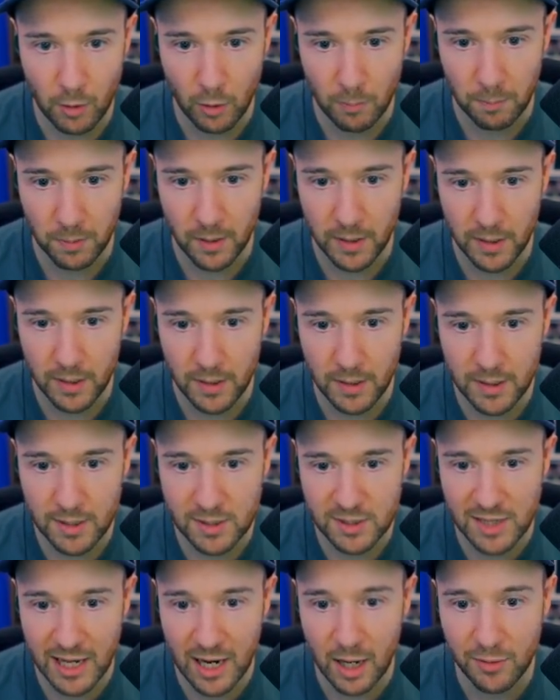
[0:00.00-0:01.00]
Good play.
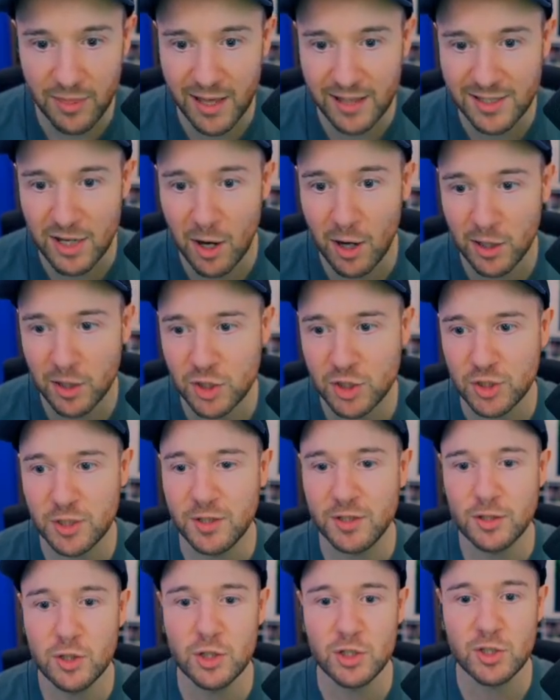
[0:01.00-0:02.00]
Salah, that
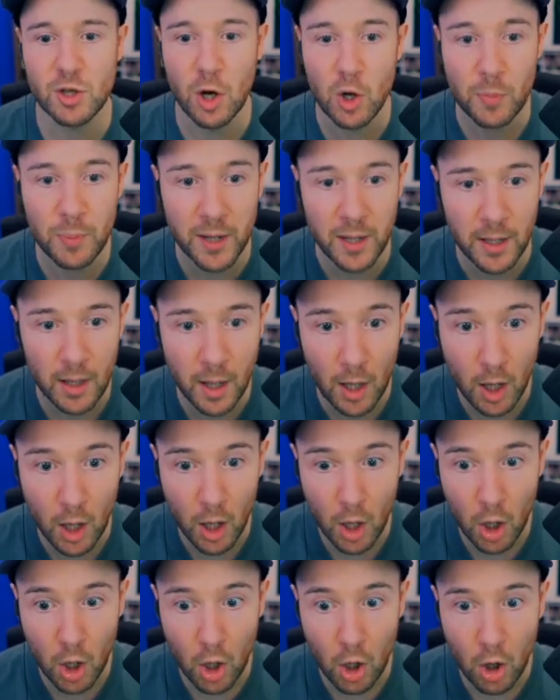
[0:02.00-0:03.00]
touch, just to open it.
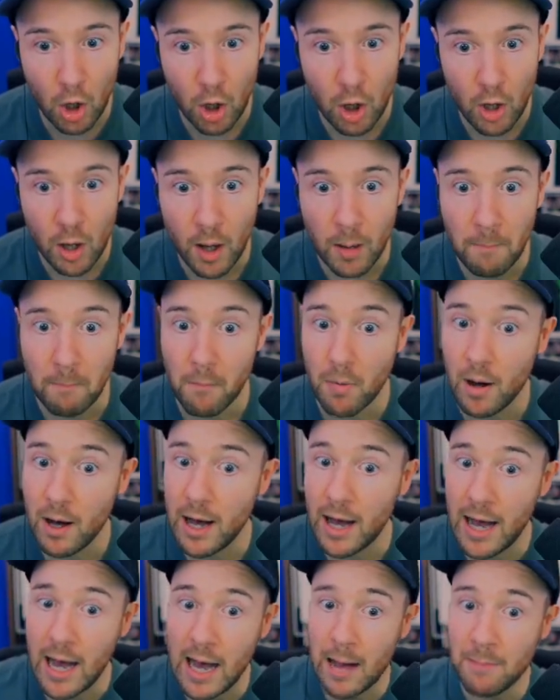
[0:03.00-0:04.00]

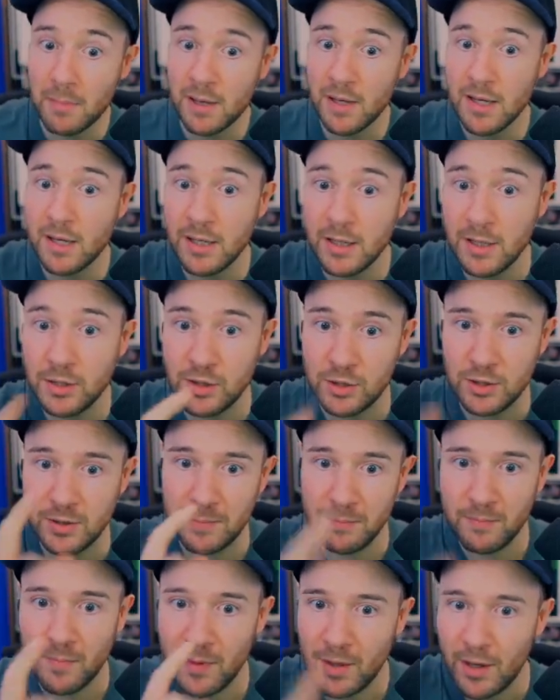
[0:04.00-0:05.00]
Mohamed.
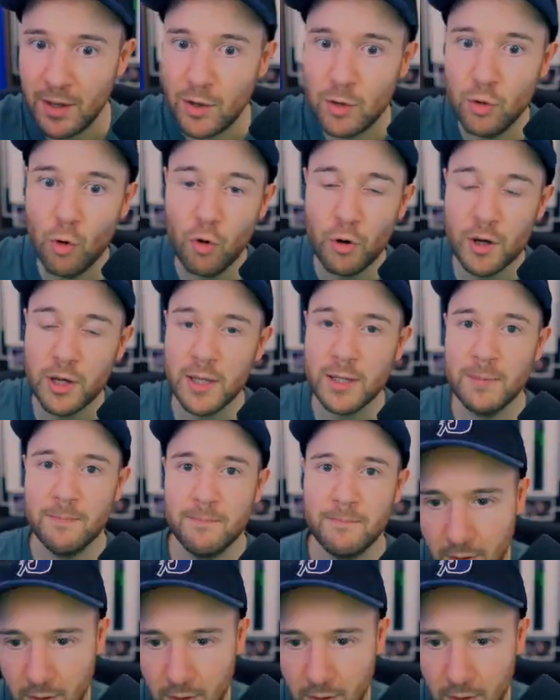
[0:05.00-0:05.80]
Naughty.